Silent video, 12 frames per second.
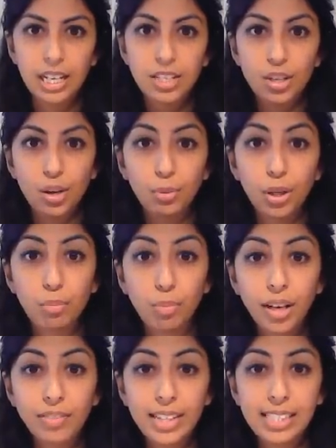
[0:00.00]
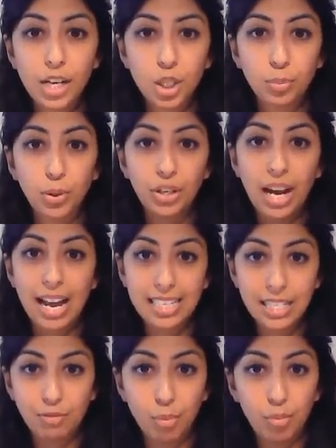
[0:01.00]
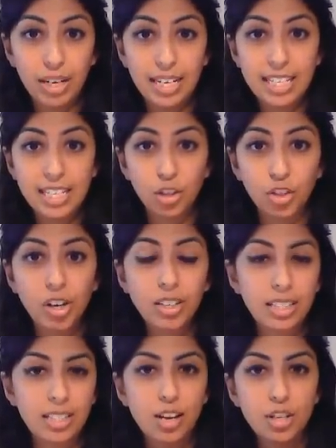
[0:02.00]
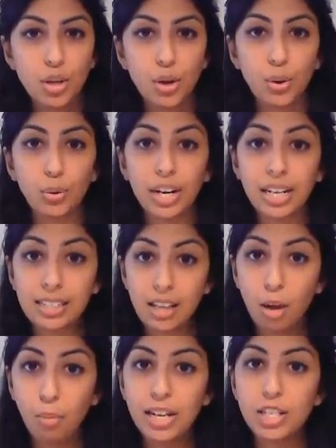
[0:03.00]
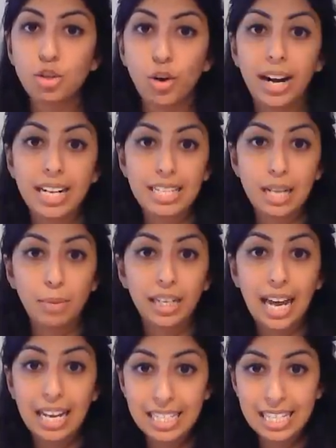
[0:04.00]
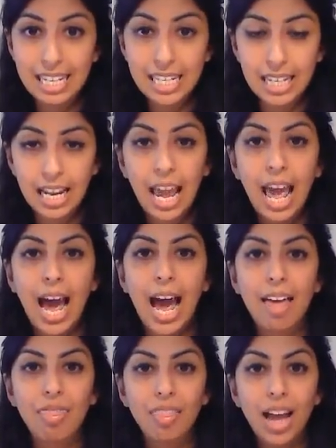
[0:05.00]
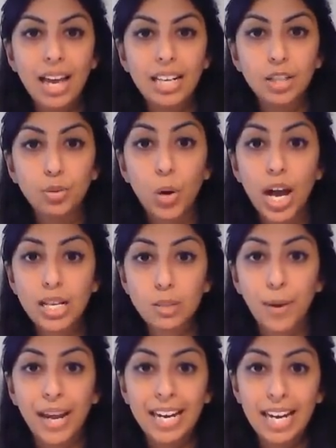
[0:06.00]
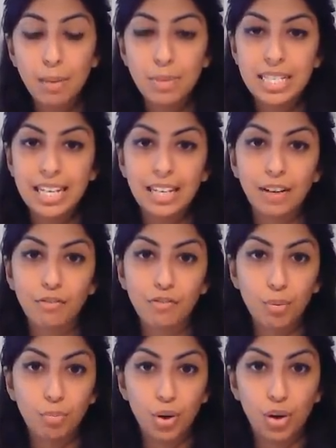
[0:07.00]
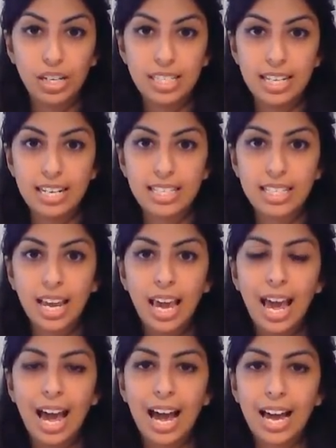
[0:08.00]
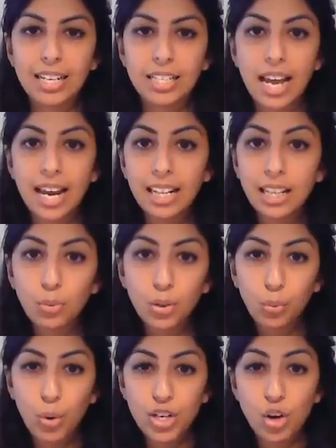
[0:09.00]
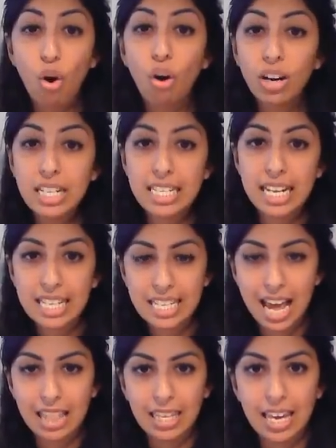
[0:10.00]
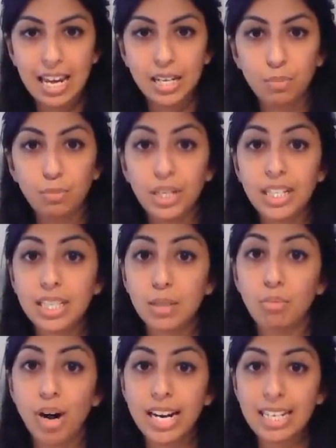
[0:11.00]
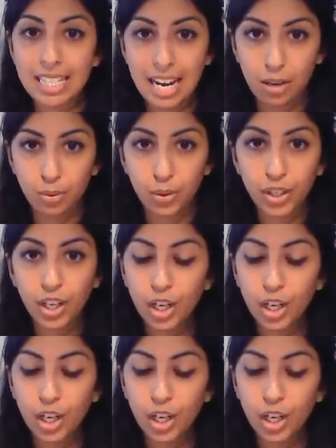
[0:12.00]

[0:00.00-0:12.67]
So I'm going to briefly touch upon antifibrinolytic drugs. So an example is tranexamic acid, and that works by inhibiting fibrinolysis. And anything with the word olysis at the end means to break down.